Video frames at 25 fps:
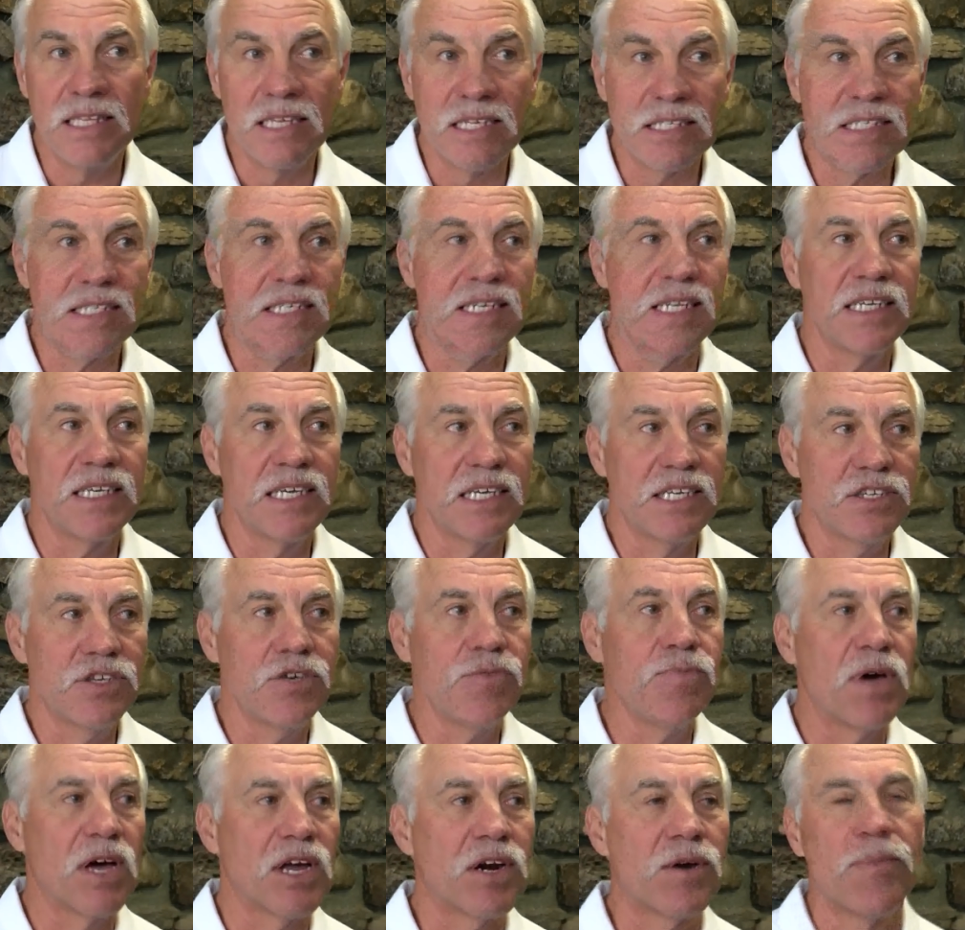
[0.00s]
this league you
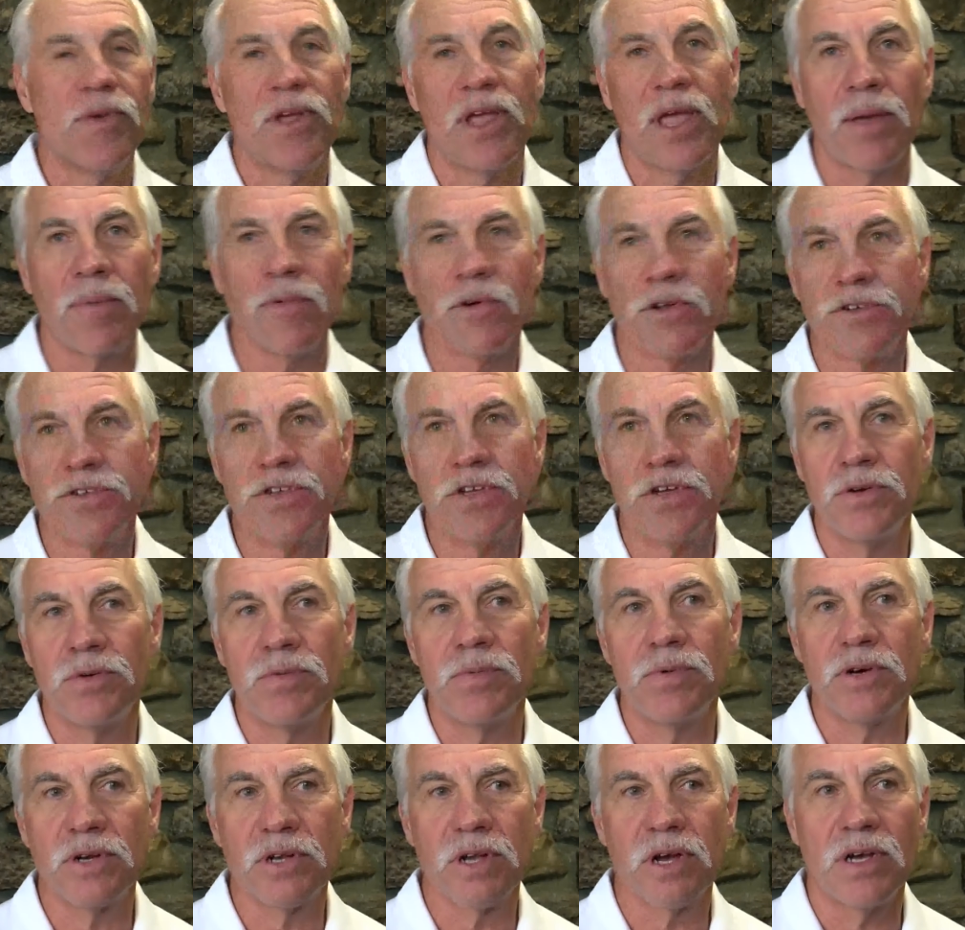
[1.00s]
better be able to,
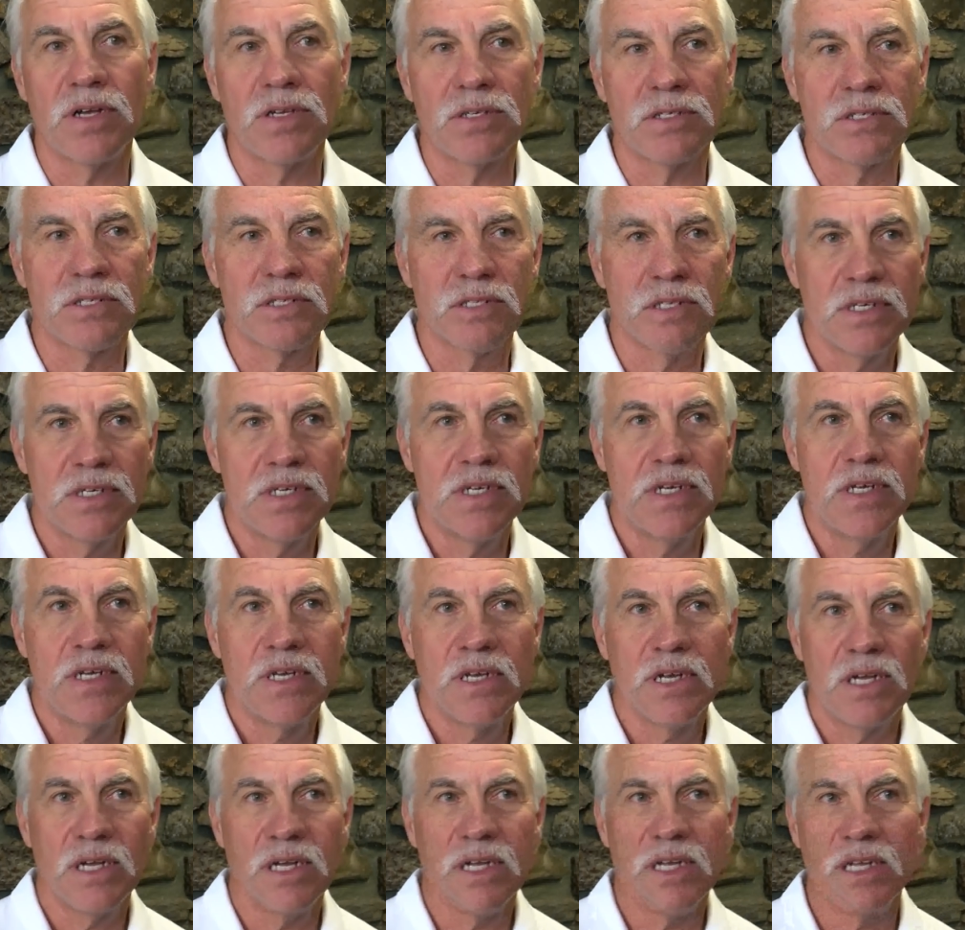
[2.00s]
because
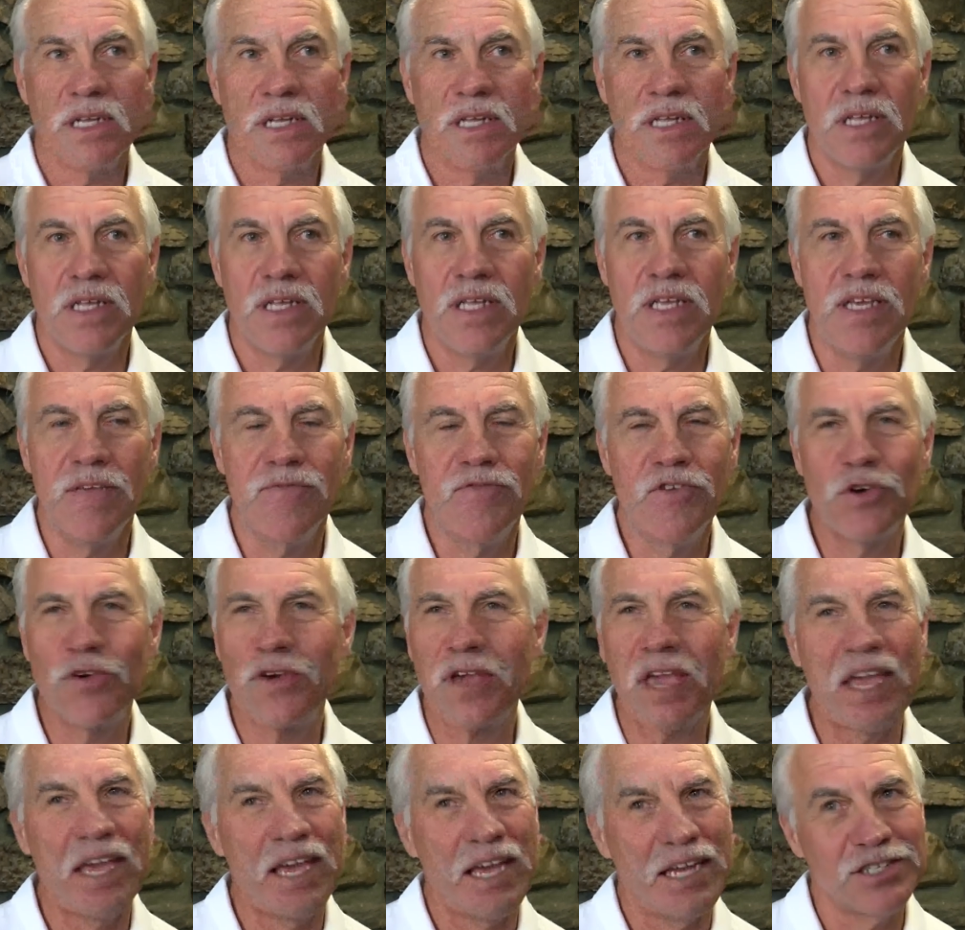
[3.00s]
if you
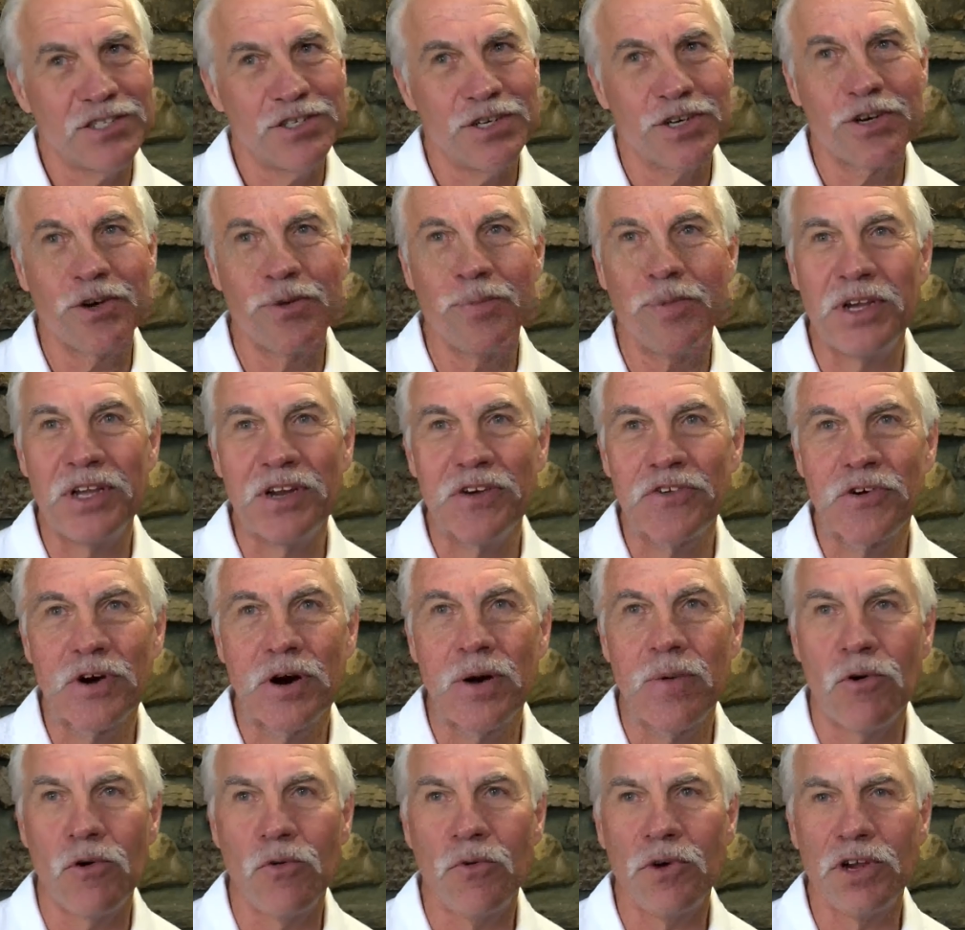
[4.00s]
can't, you're going to be in
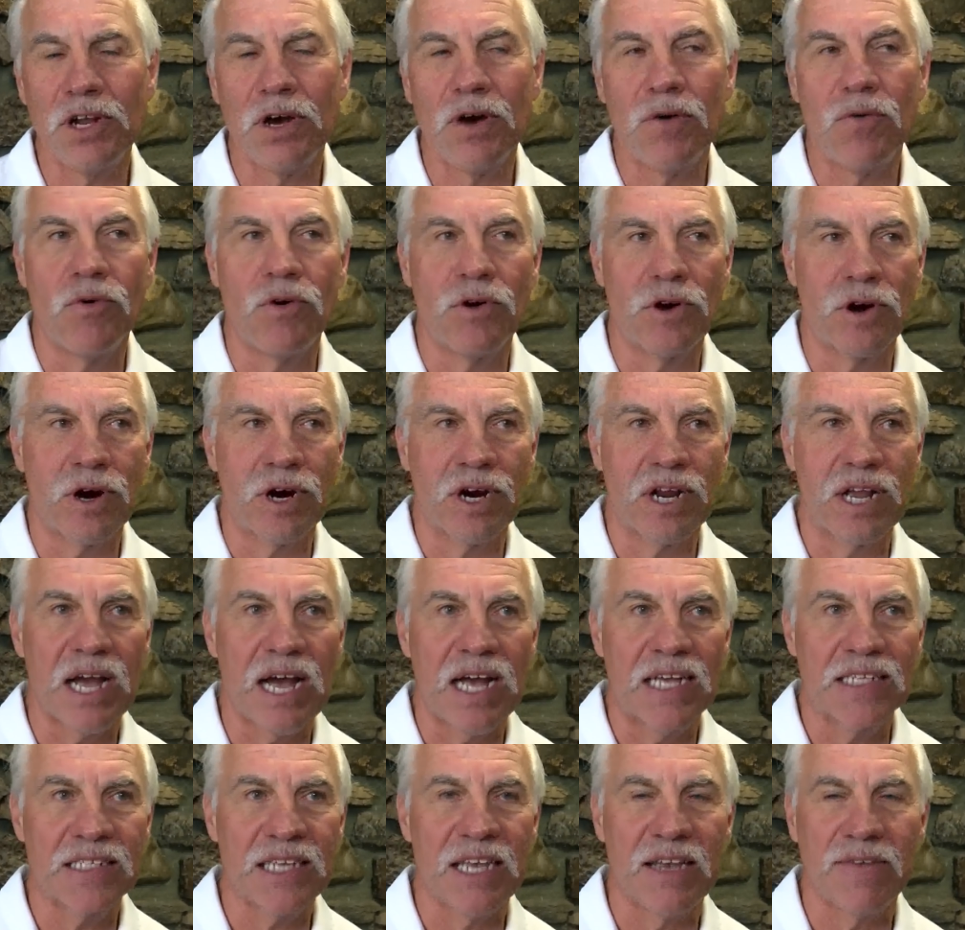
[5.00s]
trouble. We don't want our
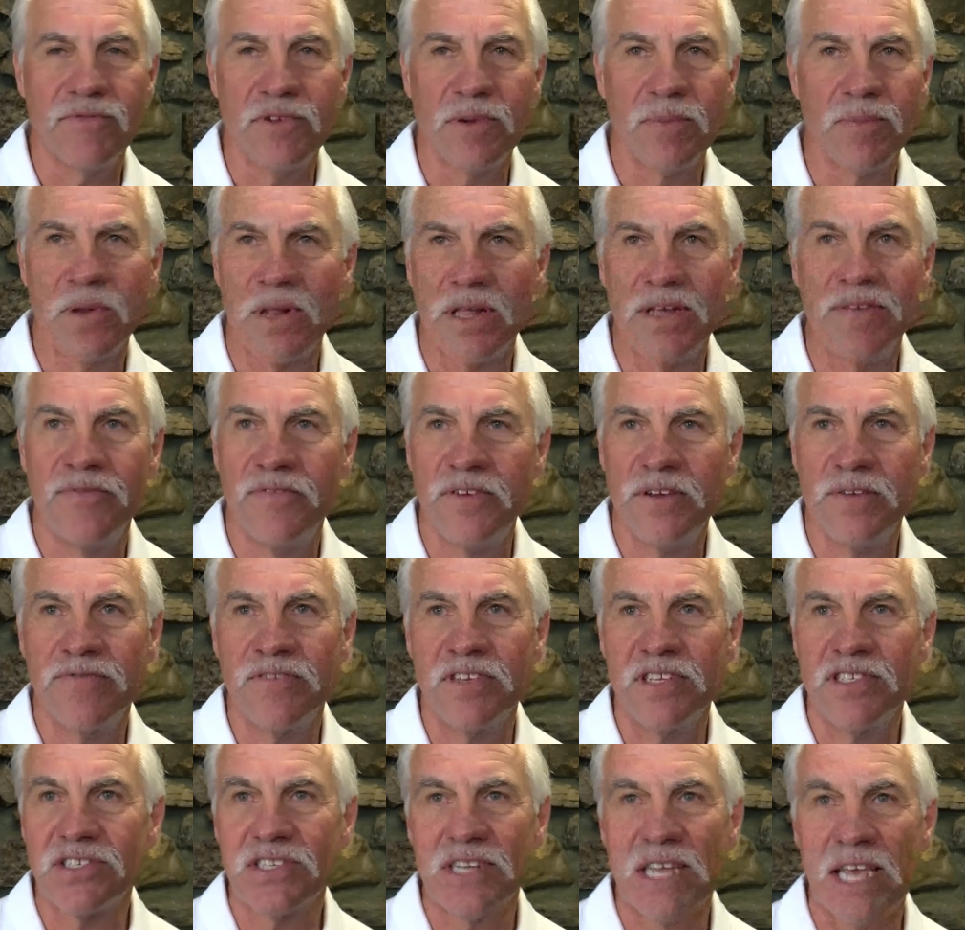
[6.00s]
guys having to play
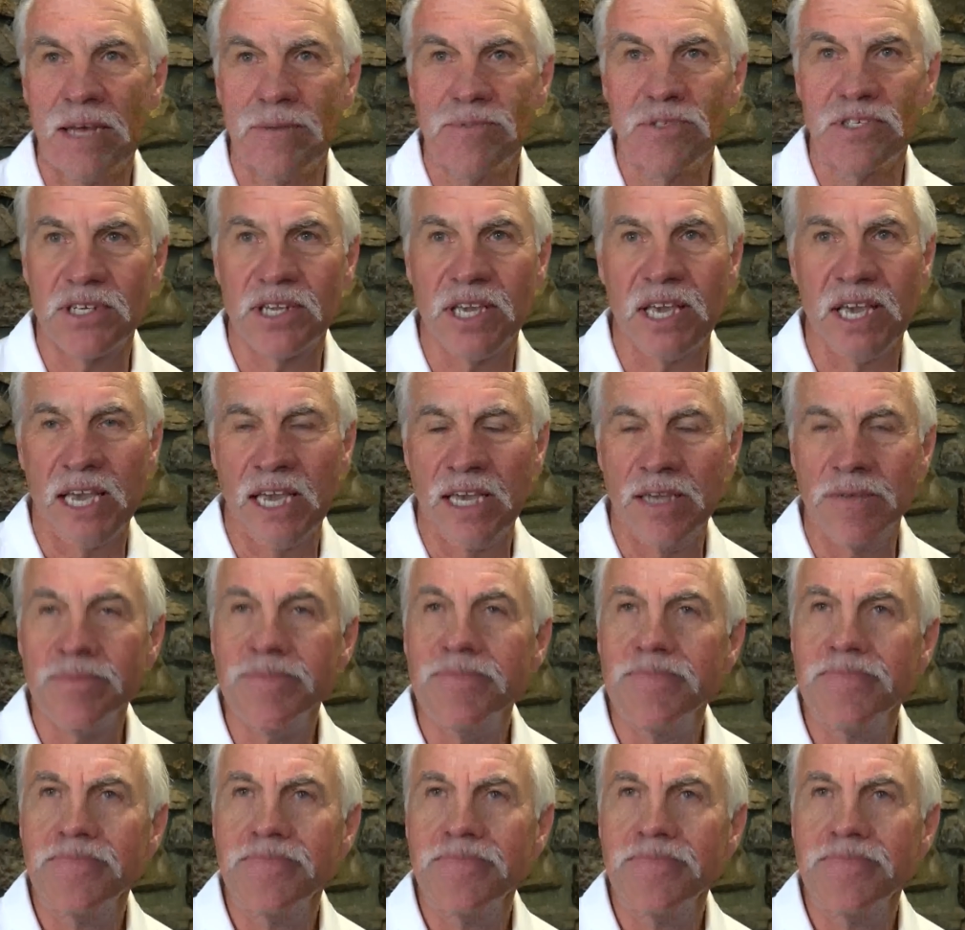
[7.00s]
50 snaps a game.